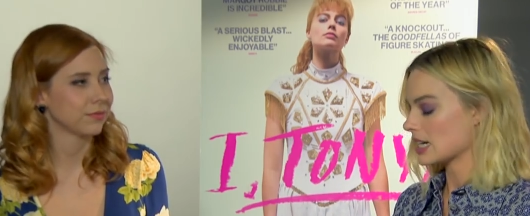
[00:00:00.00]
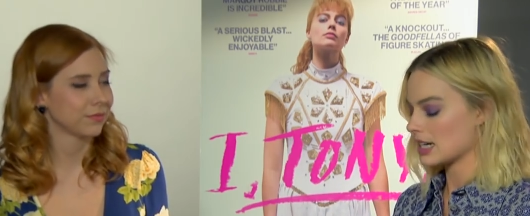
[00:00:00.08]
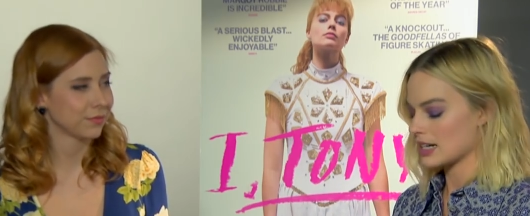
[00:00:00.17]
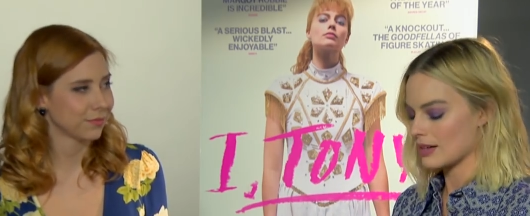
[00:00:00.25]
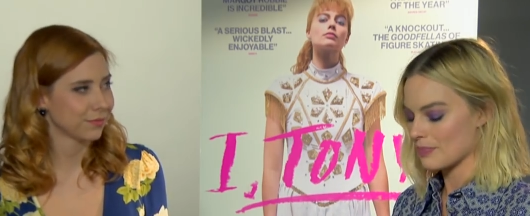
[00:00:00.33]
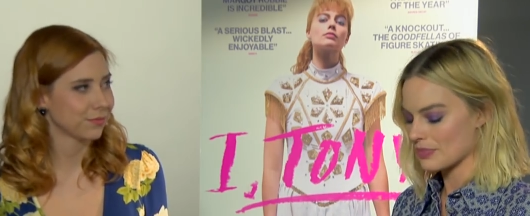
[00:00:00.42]

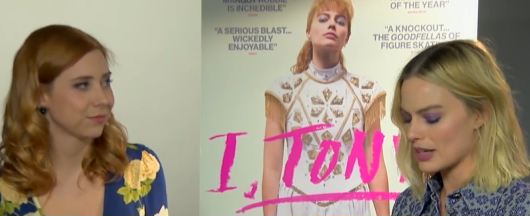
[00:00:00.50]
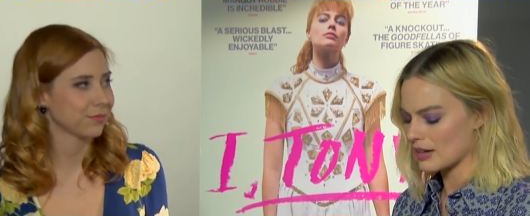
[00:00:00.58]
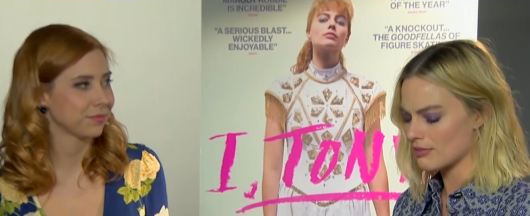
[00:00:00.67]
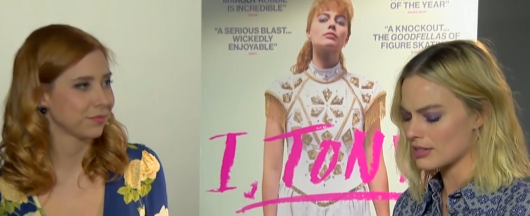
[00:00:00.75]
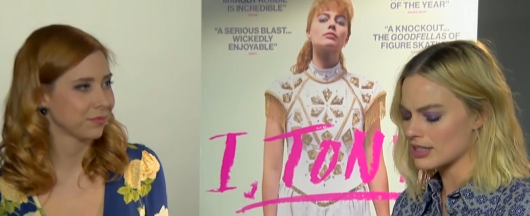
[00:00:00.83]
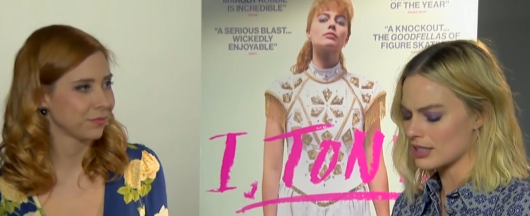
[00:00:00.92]
Speaker 1: Um, and I
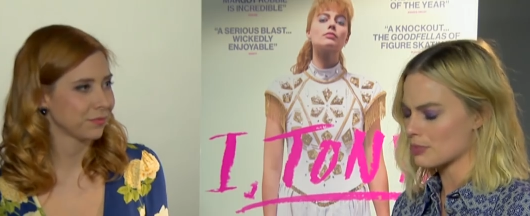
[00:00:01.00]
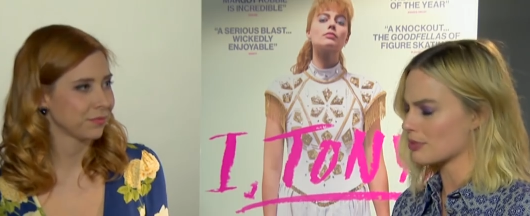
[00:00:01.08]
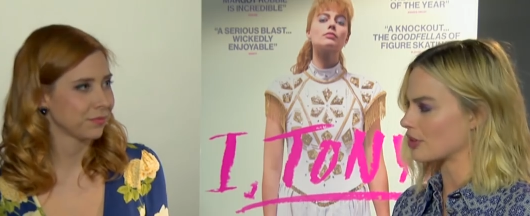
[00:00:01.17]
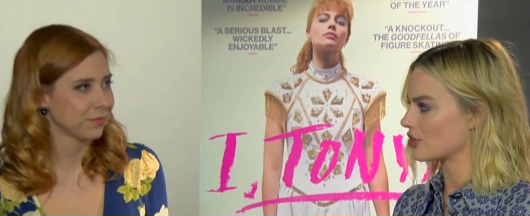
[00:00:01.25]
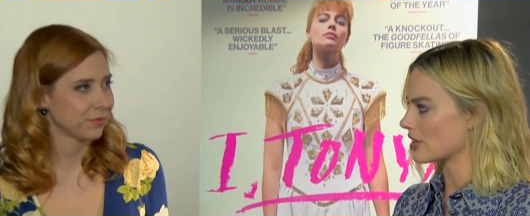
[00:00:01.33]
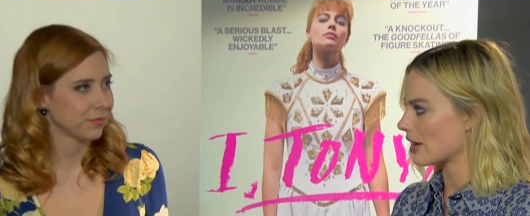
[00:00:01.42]
really
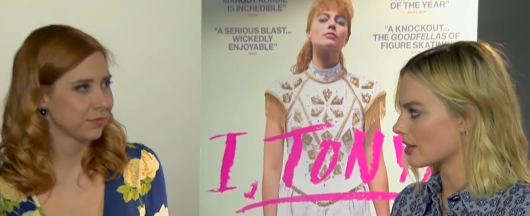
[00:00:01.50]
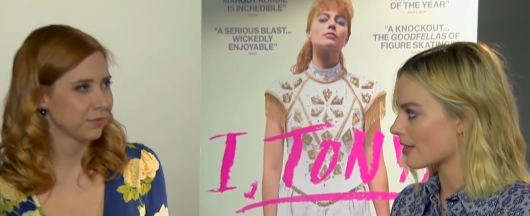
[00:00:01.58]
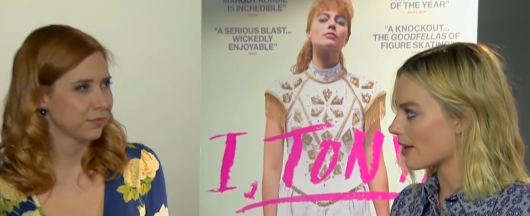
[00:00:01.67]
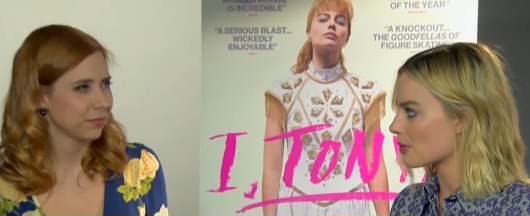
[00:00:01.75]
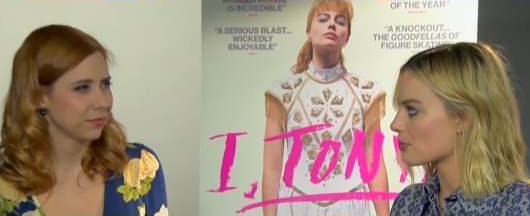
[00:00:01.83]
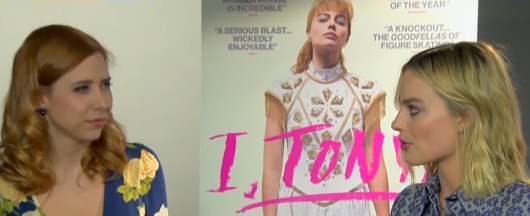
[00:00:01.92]
appreciated
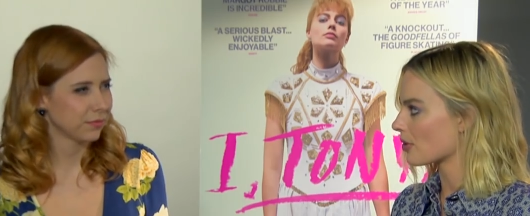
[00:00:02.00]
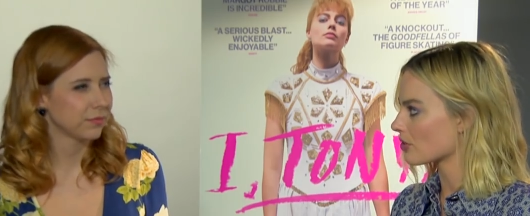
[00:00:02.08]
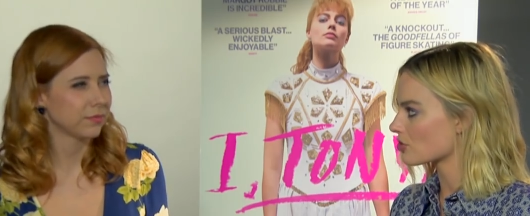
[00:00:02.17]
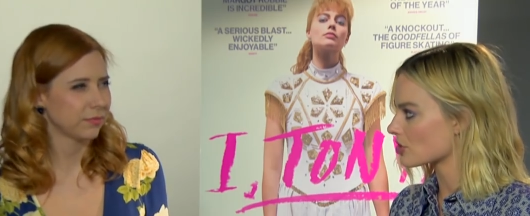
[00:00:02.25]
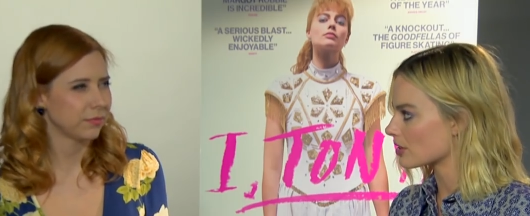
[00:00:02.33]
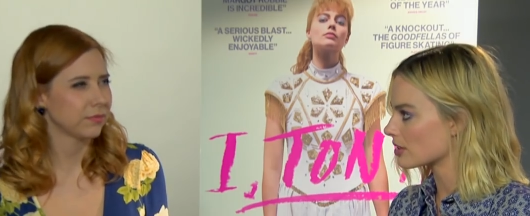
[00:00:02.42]
that
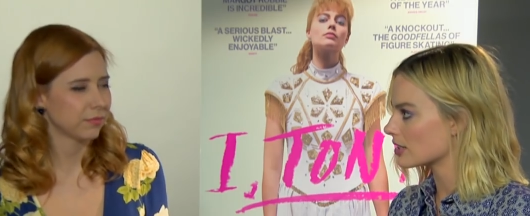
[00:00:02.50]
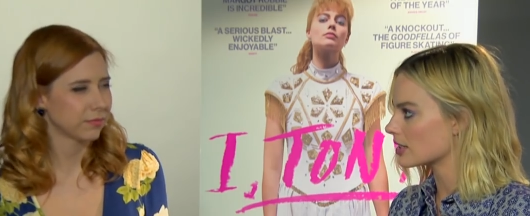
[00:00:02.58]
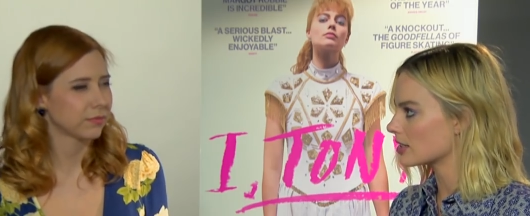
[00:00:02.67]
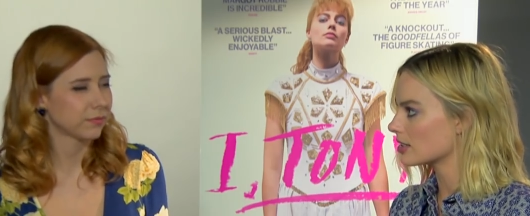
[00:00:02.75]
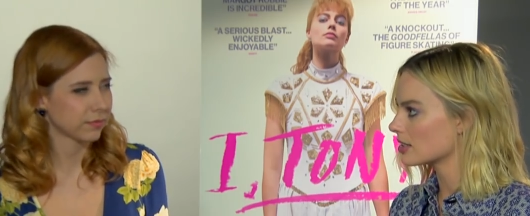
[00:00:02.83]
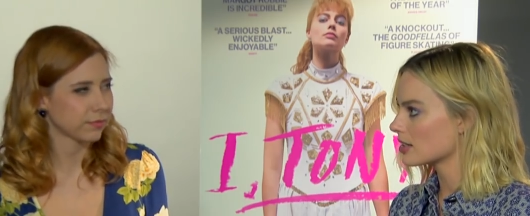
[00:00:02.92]
approach. It,
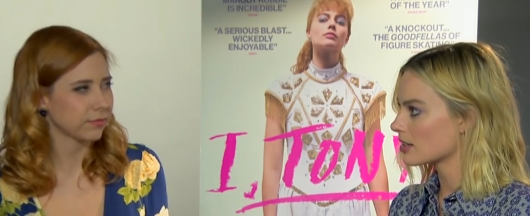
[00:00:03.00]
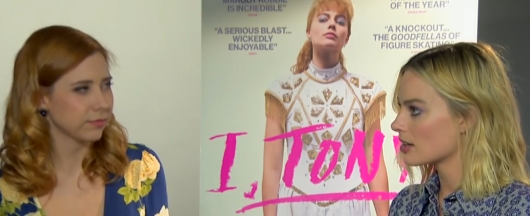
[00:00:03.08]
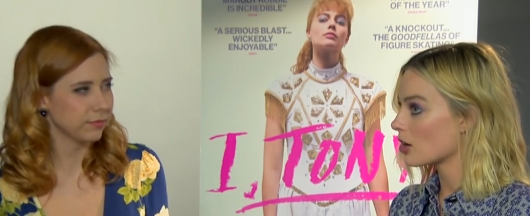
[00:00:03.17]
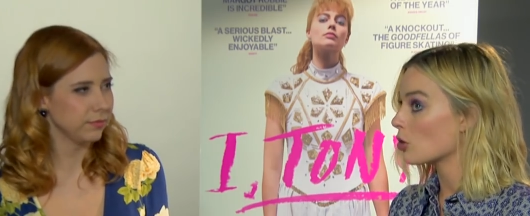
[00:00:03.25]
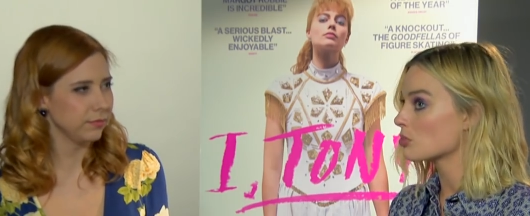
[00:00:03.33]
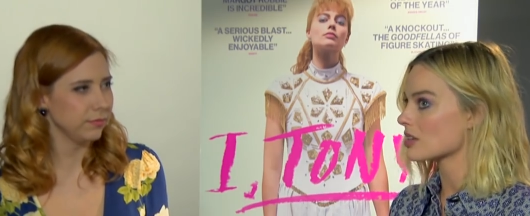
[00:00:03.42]
it
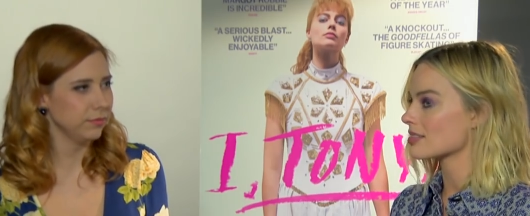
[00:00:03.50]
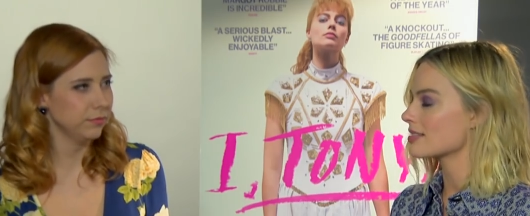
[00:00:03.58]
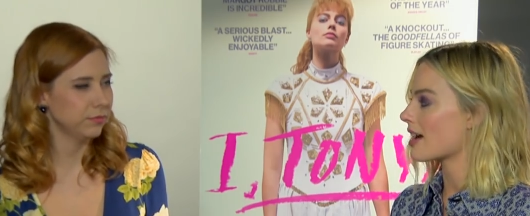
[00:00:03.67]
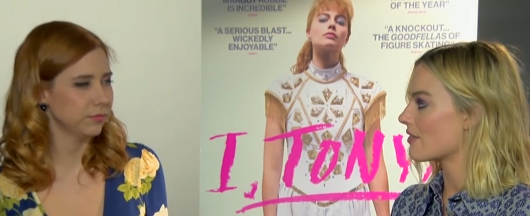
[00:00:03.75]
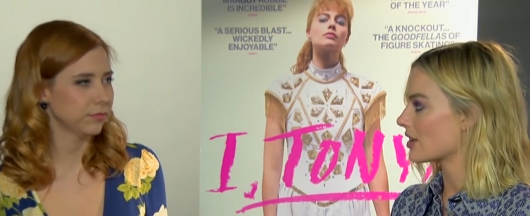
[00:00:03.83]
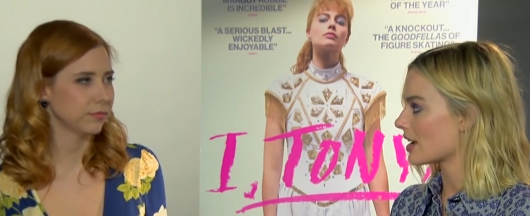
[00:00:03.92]
helped us
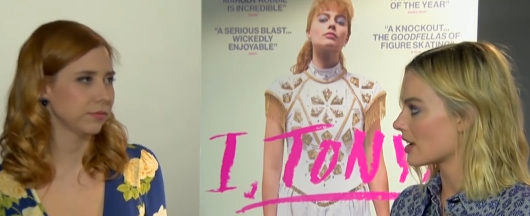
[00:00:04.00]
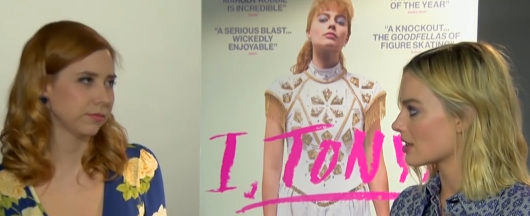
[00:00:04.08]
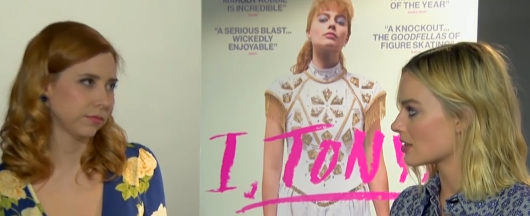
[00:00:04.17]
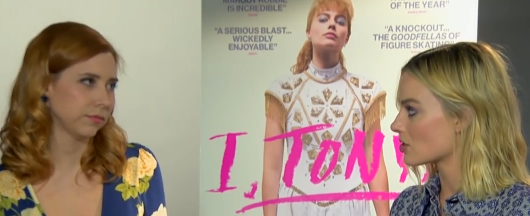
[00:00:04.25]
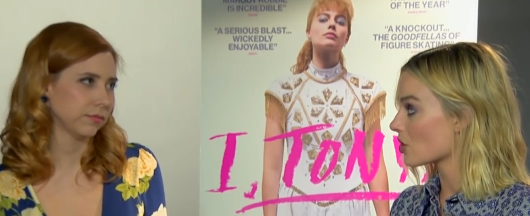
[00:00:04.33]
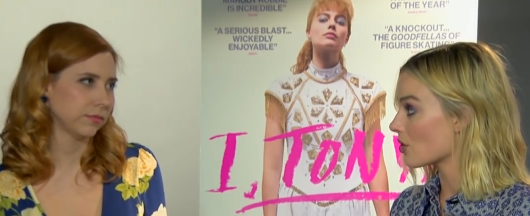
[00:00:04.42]

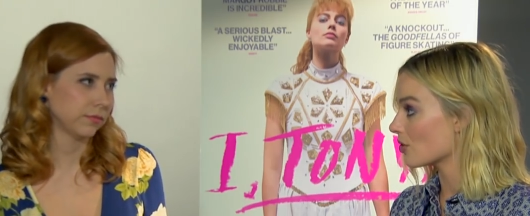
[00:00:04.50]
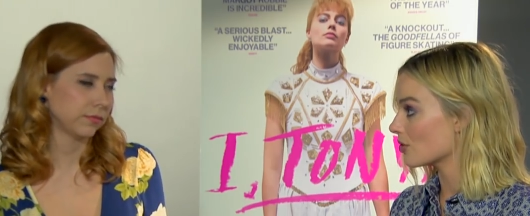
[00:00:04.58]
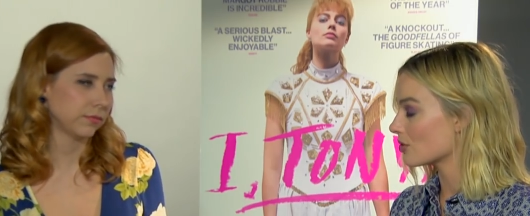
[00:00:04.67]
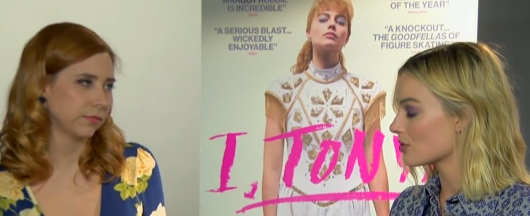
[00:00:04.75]
navigate the tone.